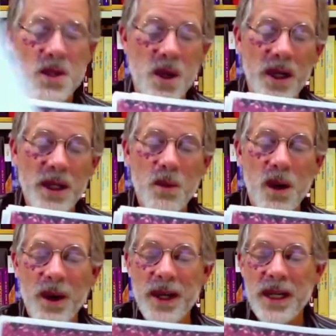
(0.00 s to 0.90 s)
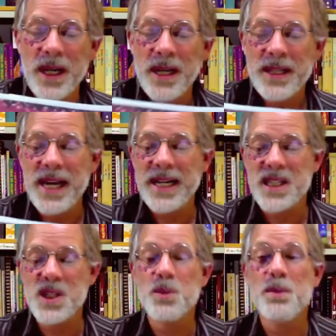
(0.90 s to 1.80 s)
started wearing that
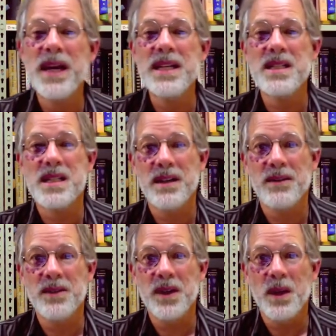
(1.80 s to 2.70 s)
expensive